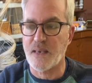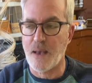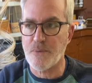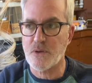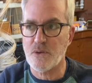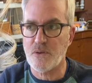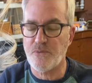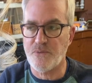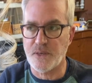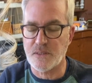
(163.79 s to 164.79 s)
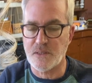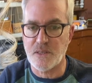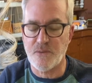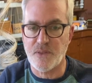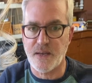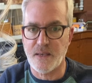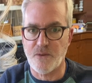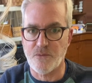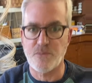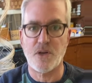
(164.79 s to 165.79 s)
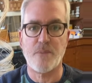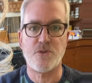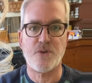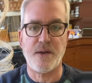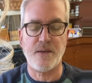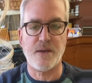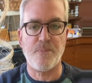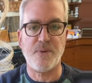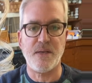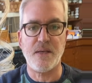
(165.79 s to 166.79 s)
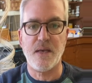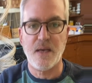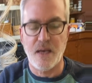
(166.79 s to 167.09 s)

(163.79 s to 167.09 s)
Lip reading: chemical fixative that I get from Dharma Trading Company,